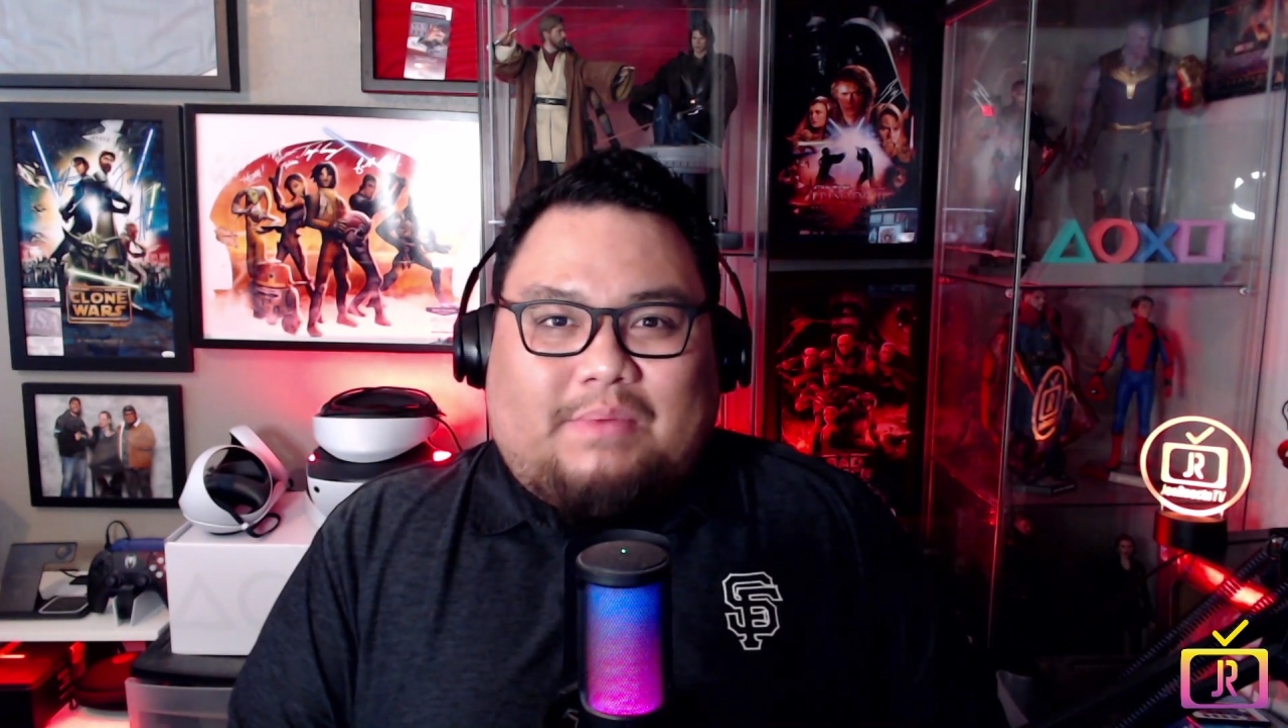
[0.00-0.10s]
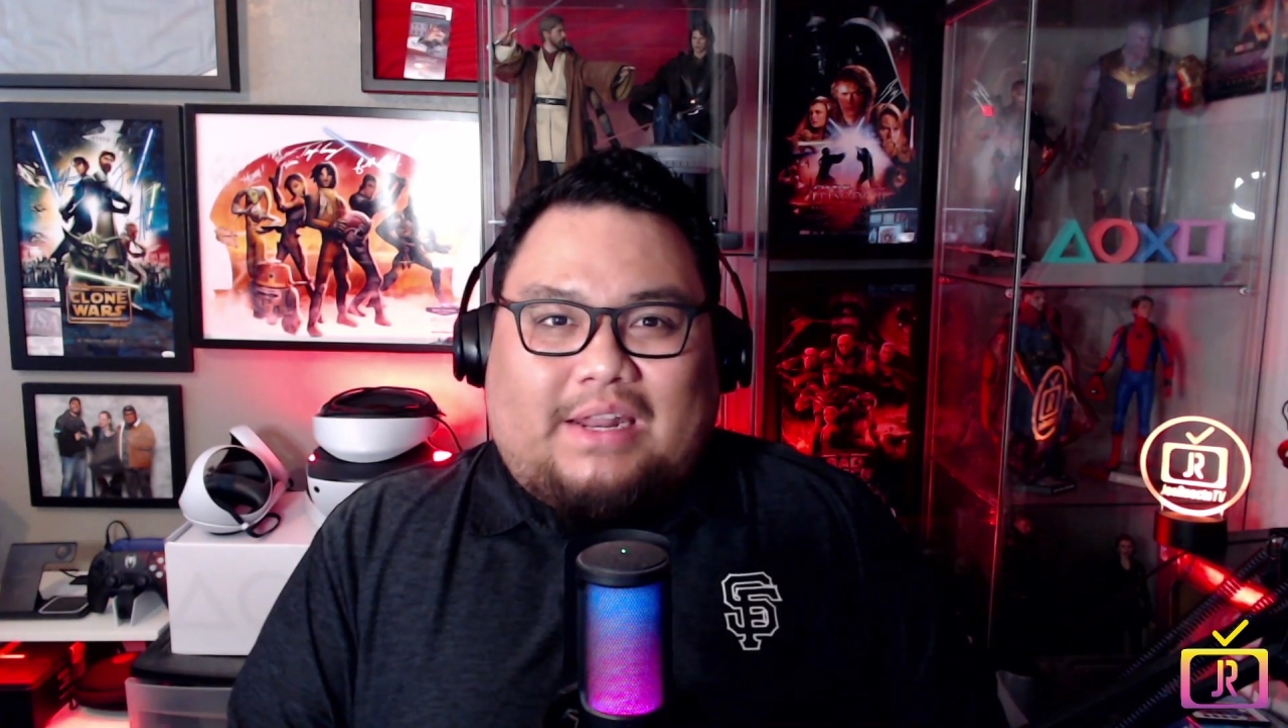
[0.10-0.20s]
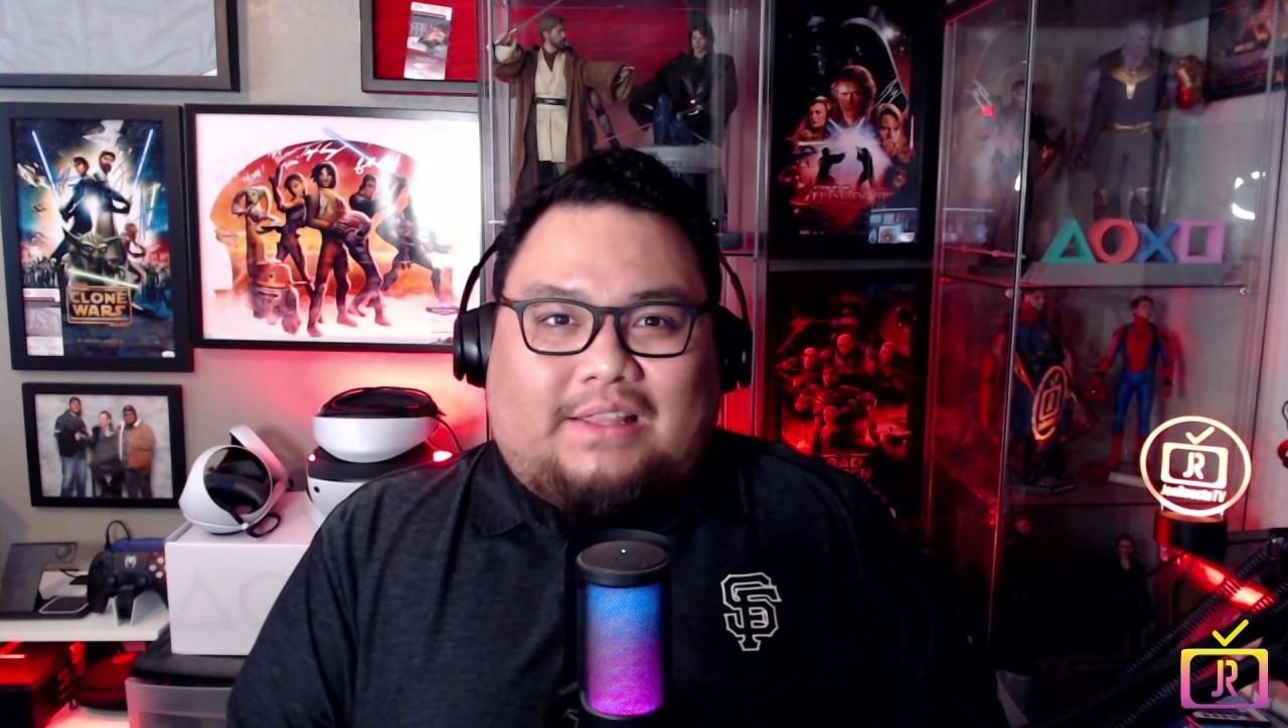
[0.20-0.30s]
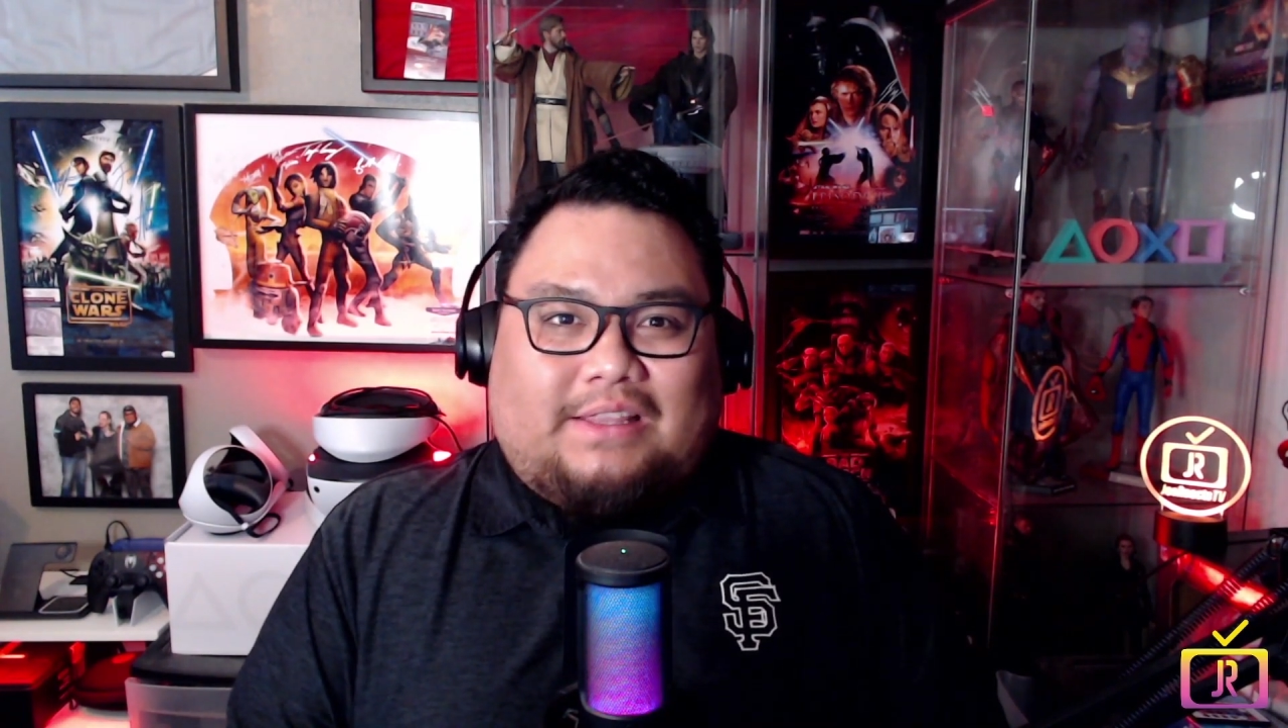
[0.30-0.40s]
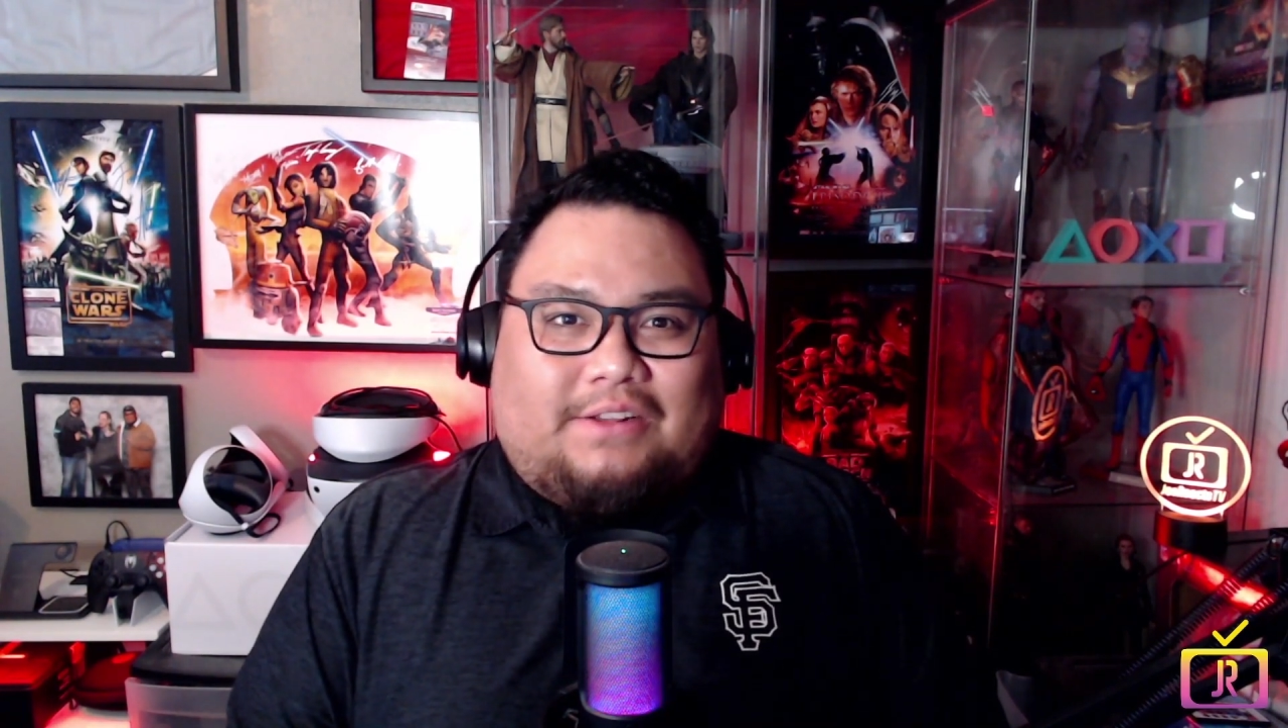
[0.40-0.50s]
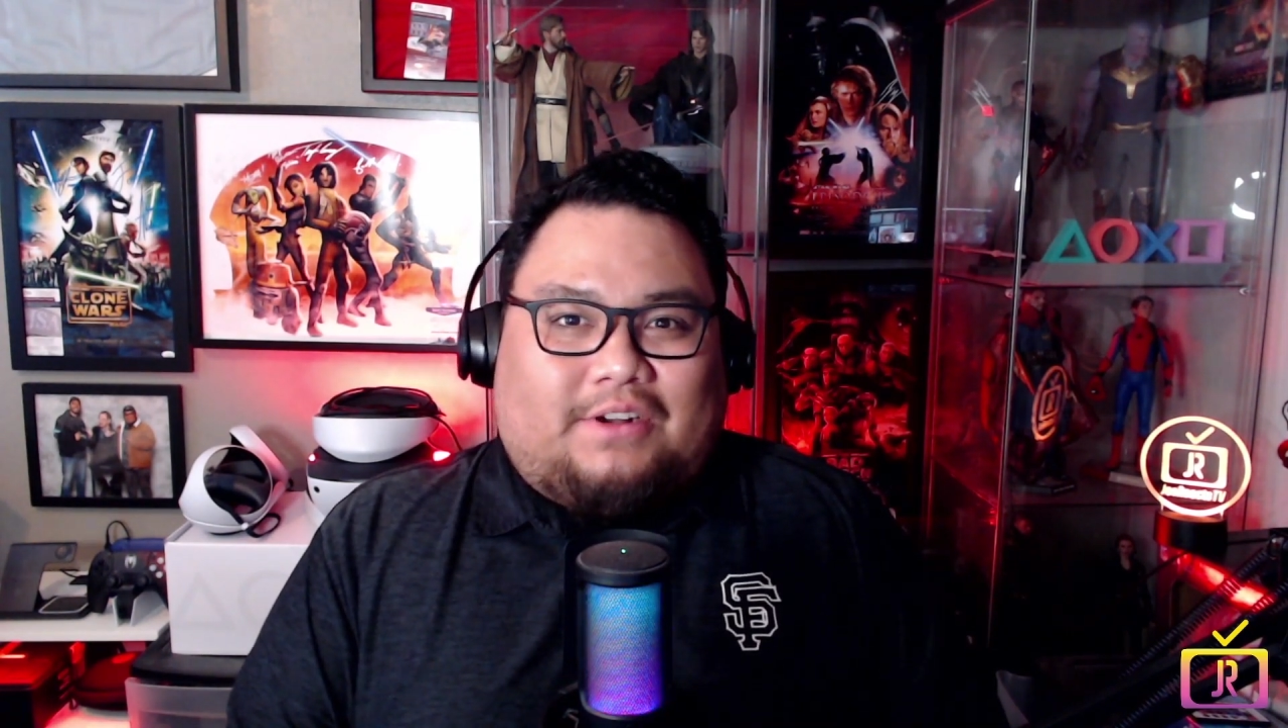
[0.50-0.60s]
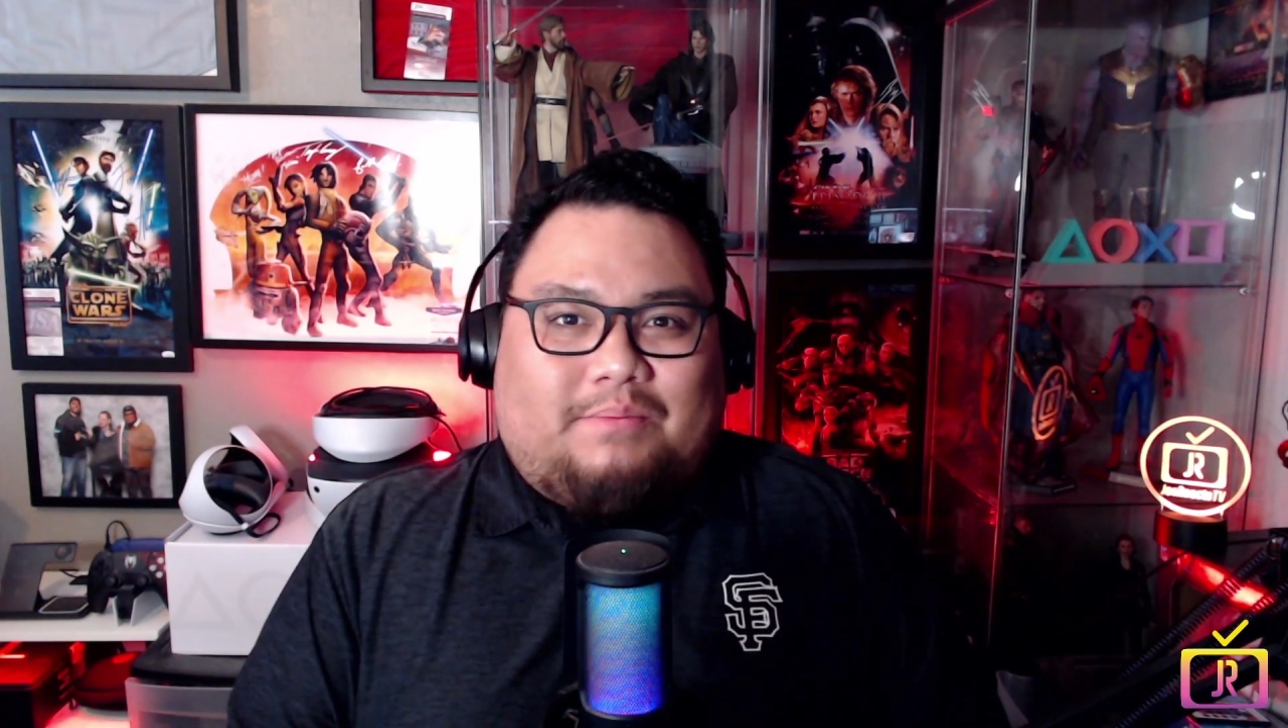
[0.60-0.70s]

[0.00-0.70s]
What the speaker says: I didn't think they're going to